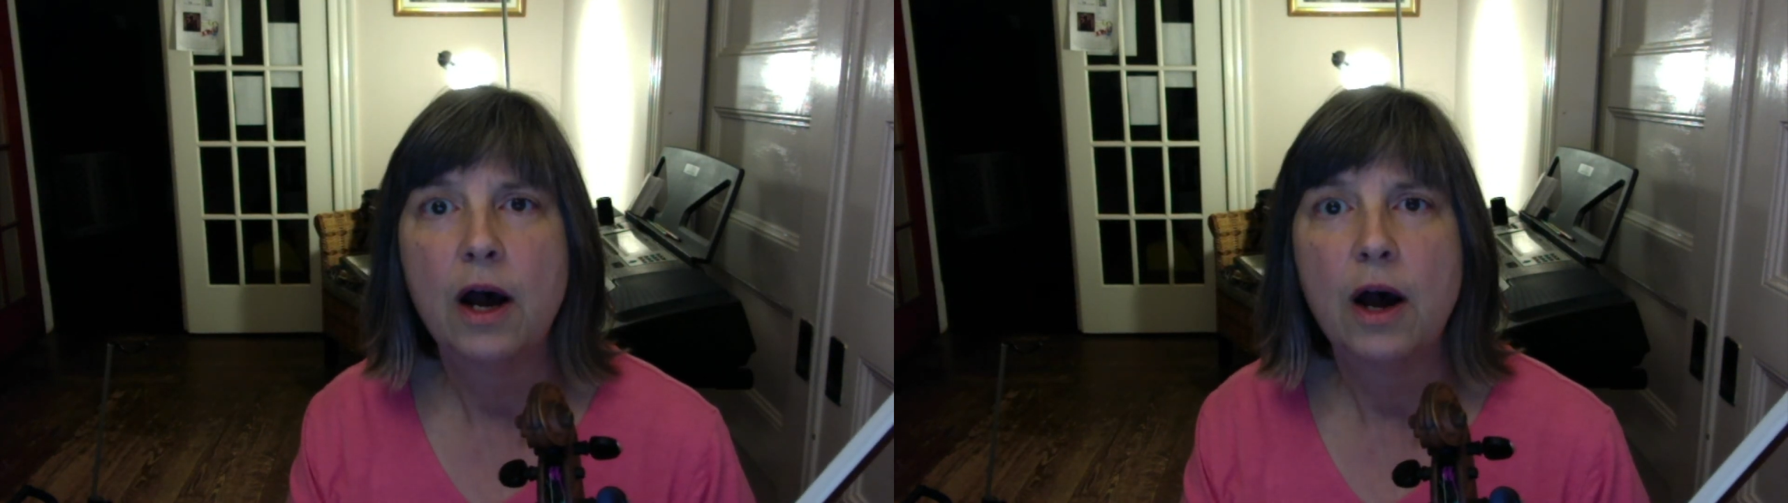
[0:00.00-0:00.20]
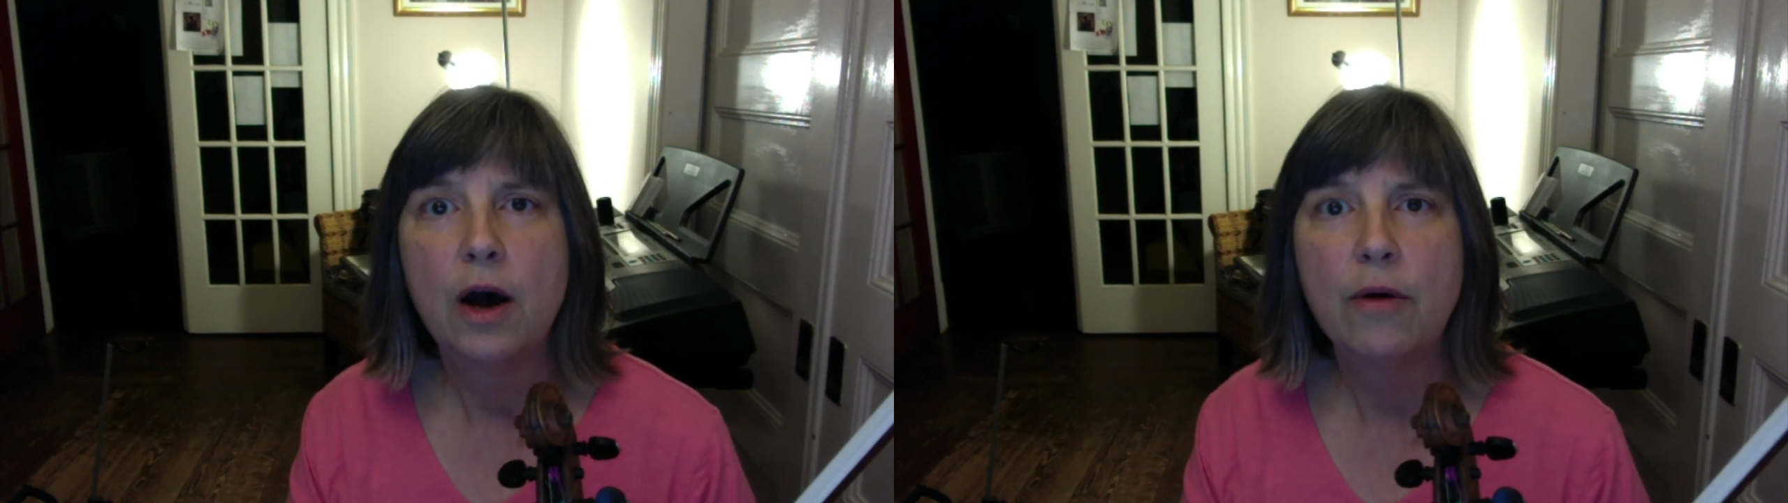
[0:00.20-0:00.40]

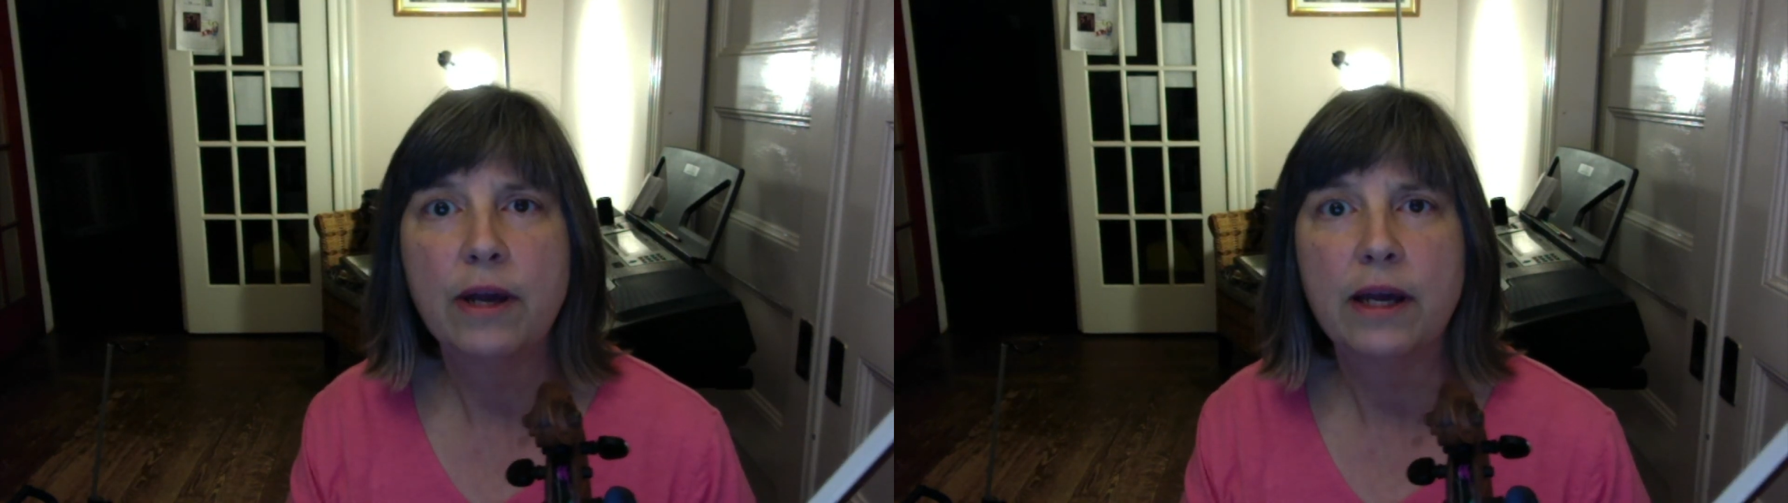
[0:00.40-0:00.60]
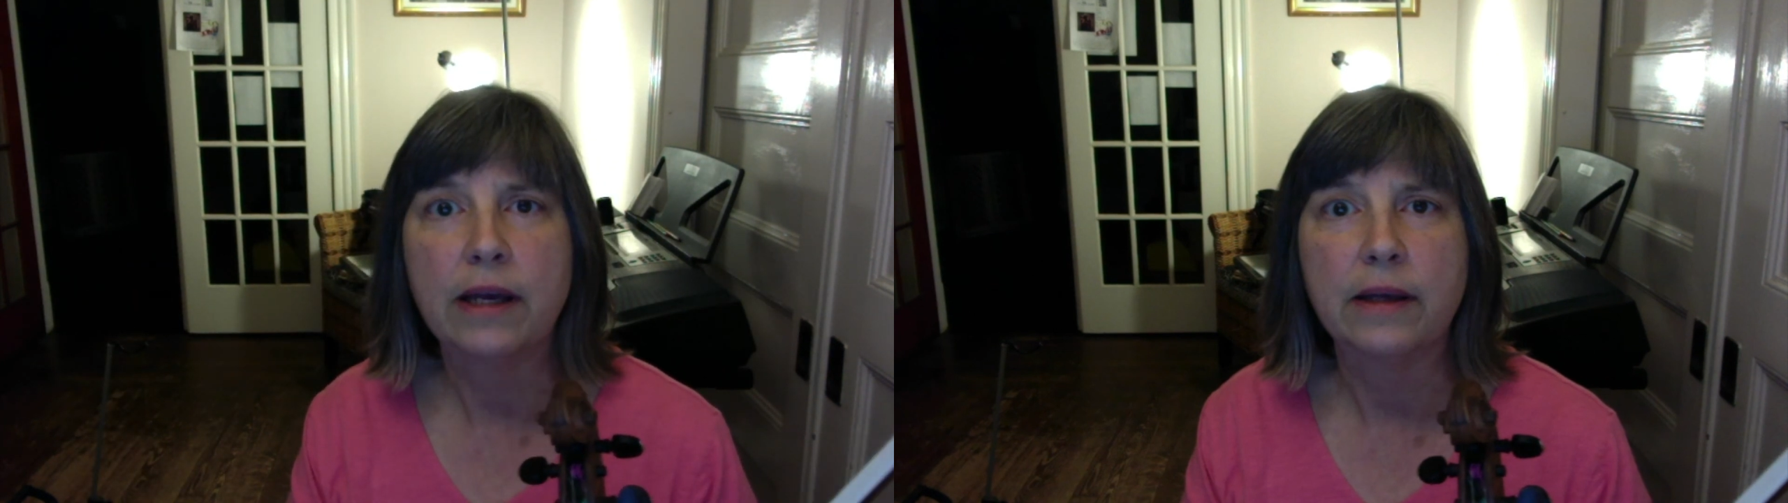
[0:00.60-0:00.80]

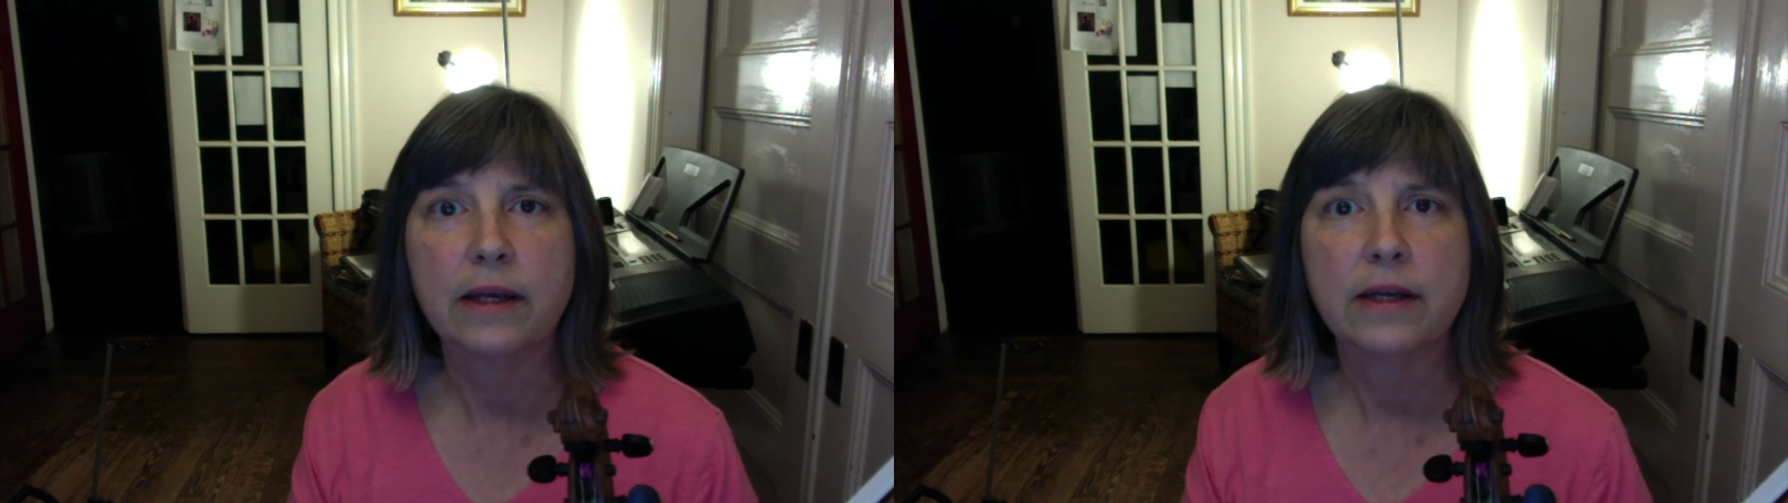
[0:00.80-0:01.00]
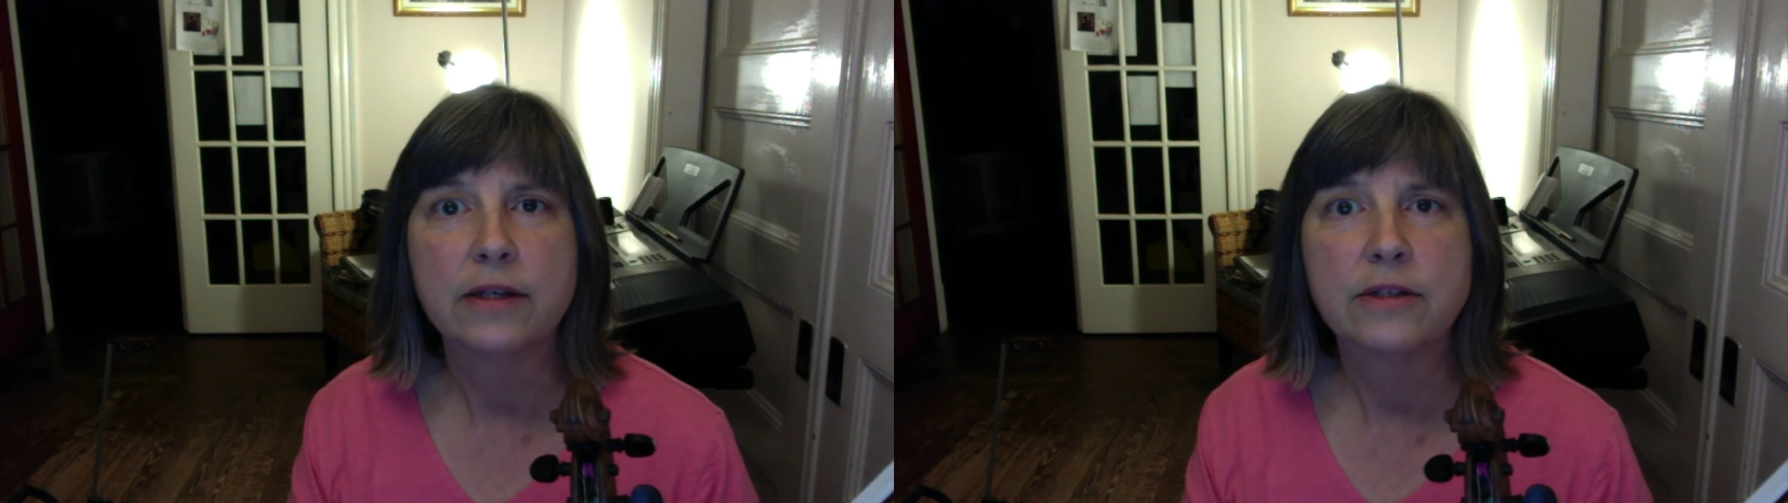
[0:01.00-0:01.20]
Okay,
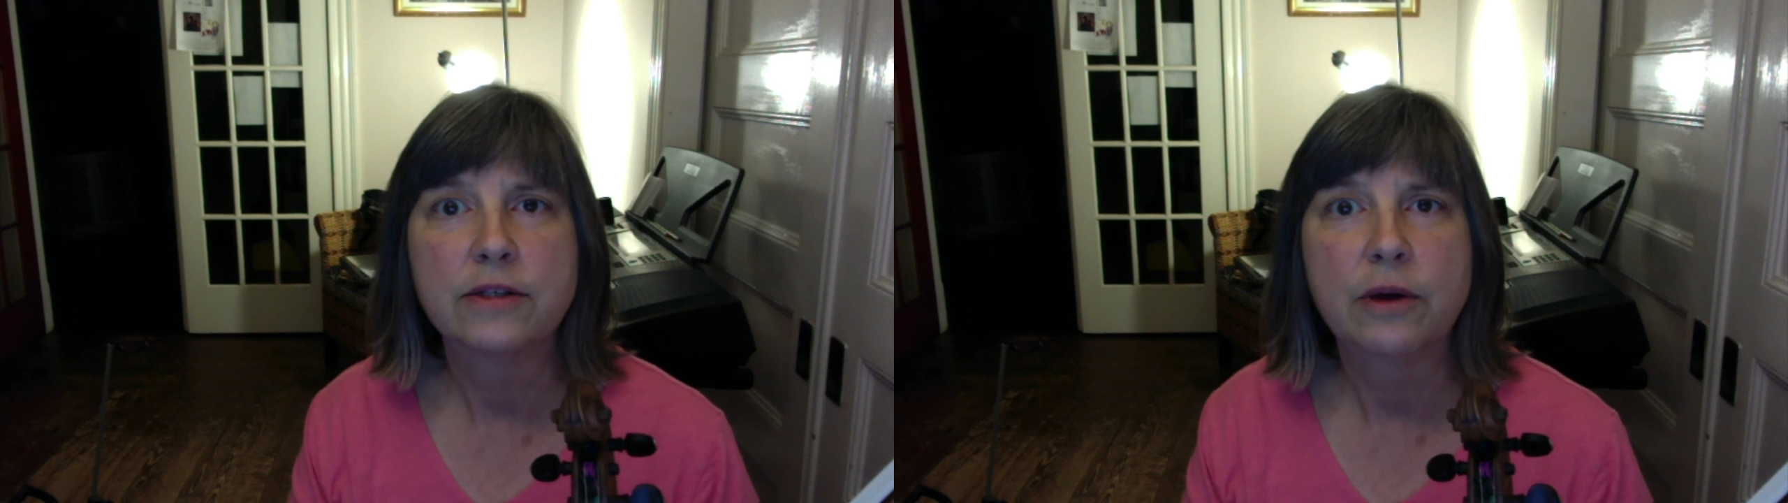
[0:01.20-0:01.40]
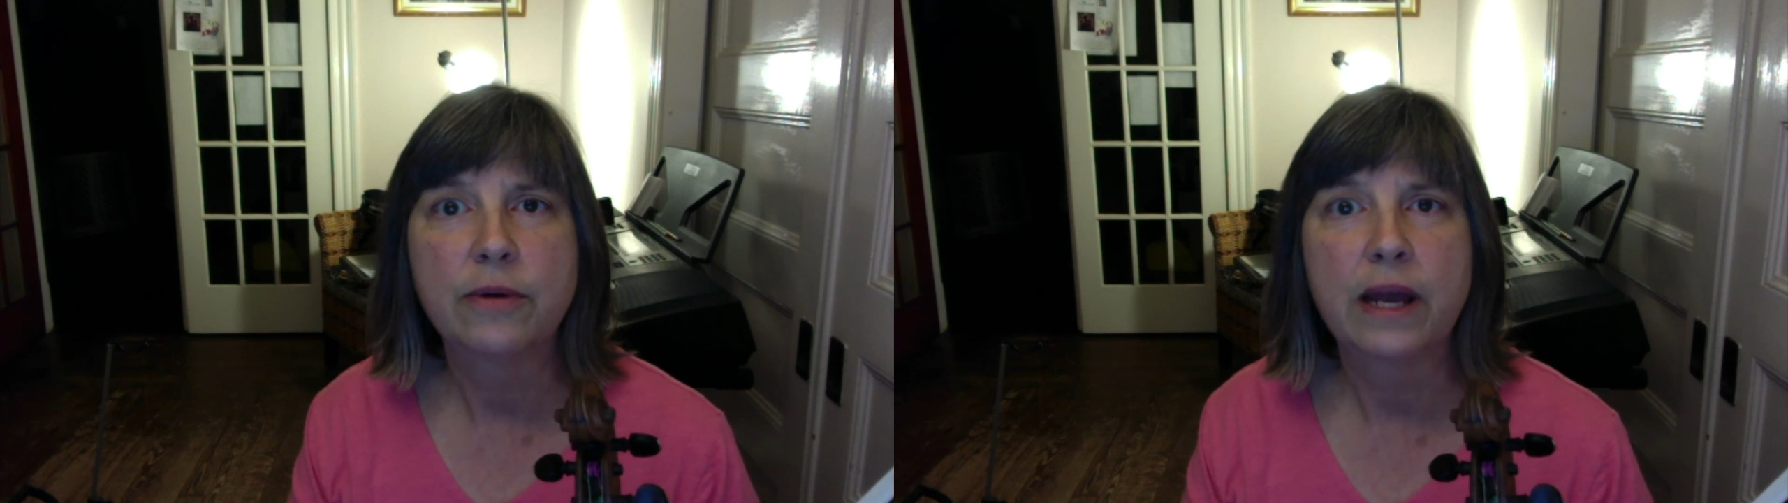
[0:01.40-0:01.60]

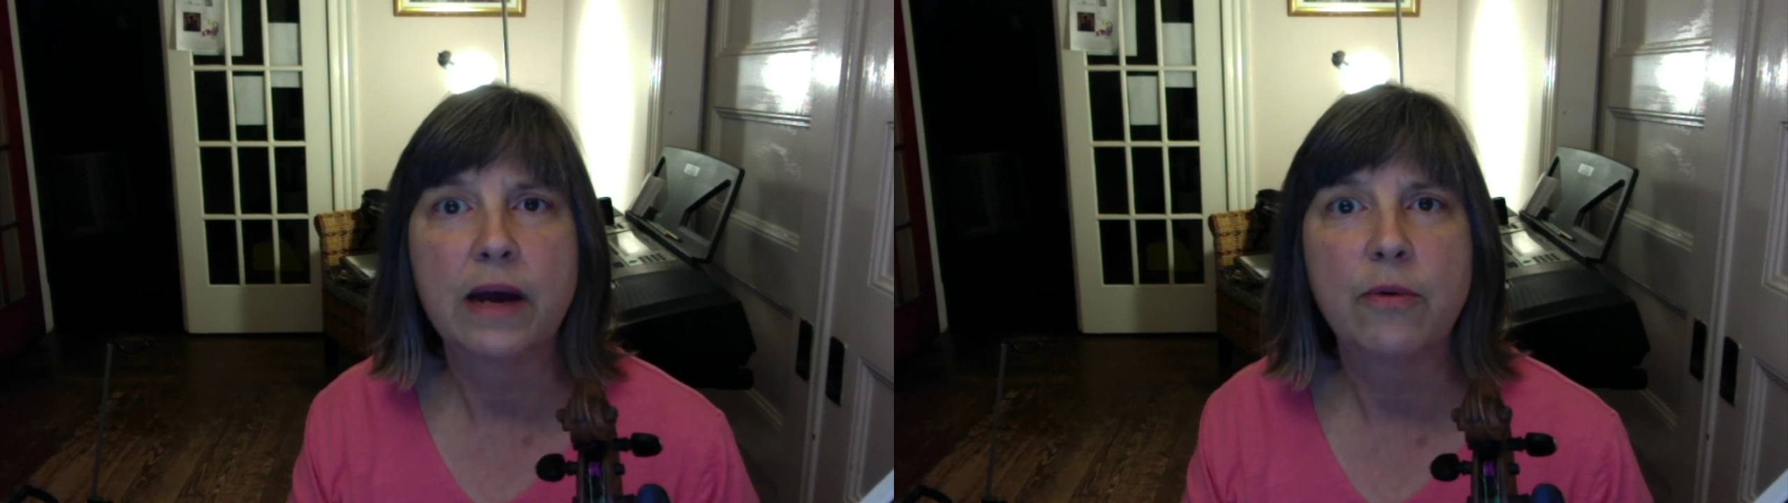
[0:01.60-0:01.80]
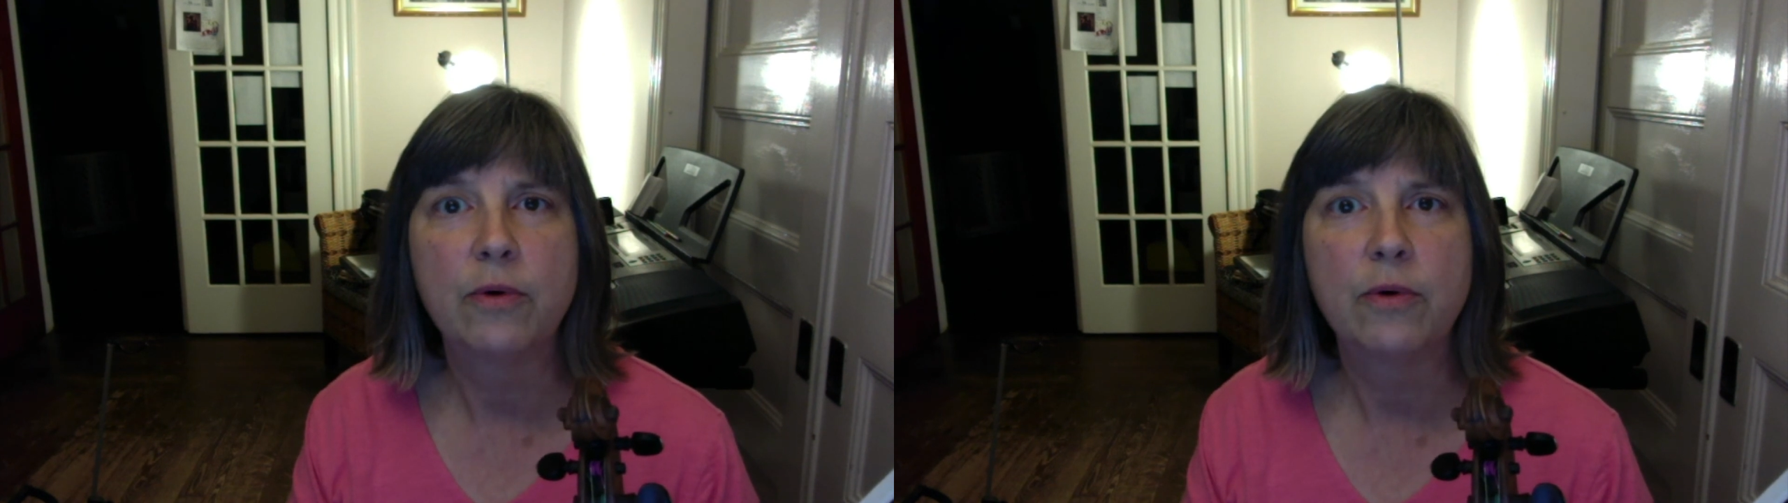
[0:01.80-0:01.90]
so now